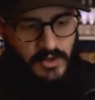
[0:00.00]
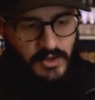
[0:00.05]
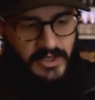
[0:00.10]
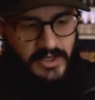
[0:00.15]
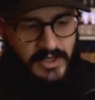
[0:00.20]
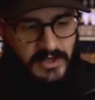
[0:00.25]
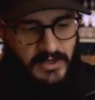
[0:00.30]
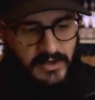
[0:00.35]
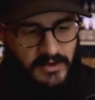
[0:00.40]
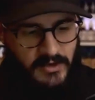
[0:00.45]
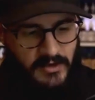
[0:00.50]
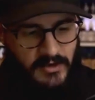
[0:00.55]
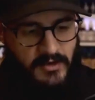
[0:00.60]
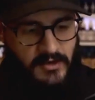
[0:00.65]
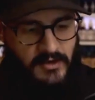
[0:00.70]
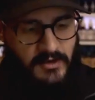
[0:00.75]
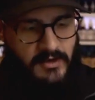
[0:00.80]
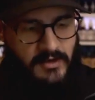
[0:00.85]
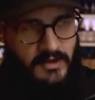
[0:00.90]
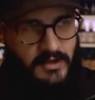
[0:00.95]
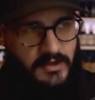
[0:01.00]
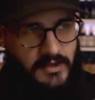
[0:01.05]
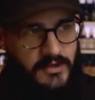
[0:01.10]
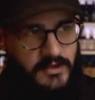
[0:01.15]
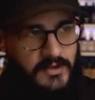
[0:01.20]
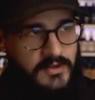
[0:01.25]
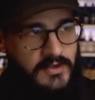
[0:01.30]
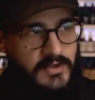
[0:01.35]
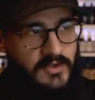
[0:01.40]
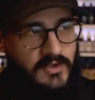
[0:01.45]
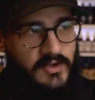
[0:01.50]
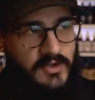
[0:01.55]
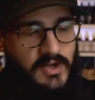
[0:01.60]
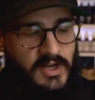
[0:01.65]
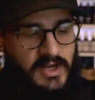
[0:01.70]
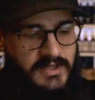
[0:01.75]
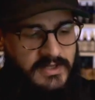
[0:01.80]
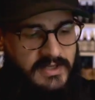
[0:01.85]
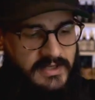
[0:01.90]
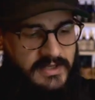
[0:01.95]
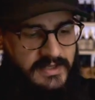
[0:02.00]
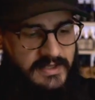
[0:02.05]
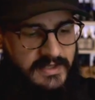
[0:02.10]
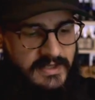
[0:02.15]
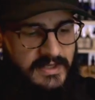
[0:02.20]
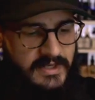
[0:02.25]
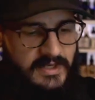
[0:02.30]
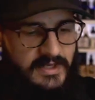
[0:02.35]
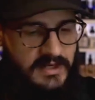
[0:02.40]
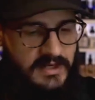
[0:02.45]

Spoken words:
here so you guys can see